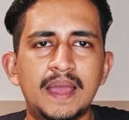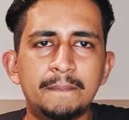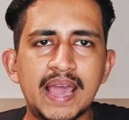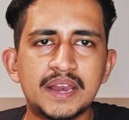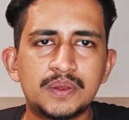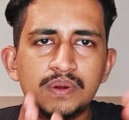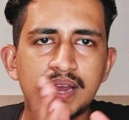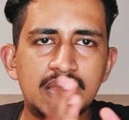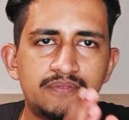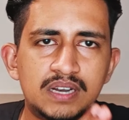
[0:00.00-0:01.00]
I am planning to
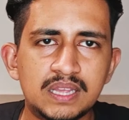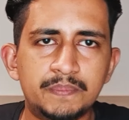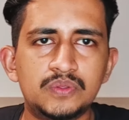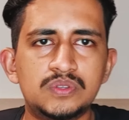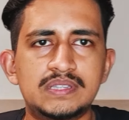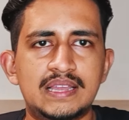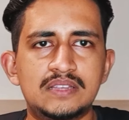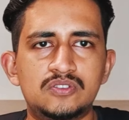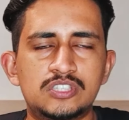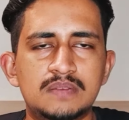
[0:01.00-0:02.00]
dive deep into these AI
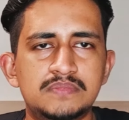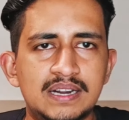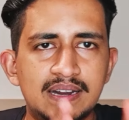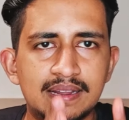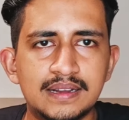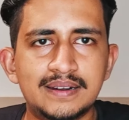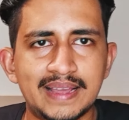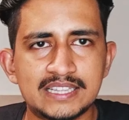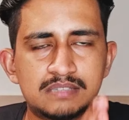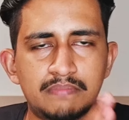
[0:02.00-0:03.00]
systems and learn
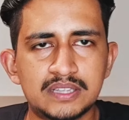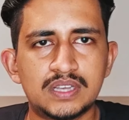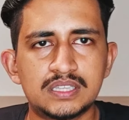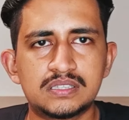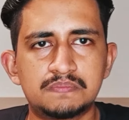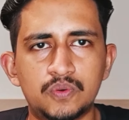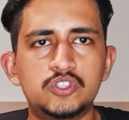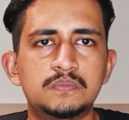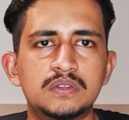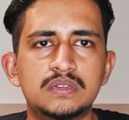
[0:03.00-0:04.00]
as much as
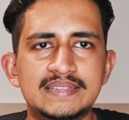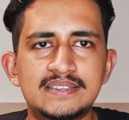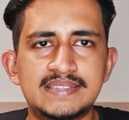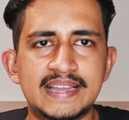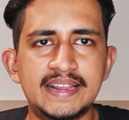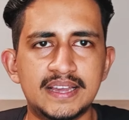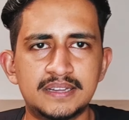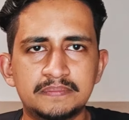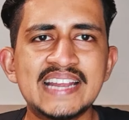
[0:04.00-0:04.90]
possible in this area,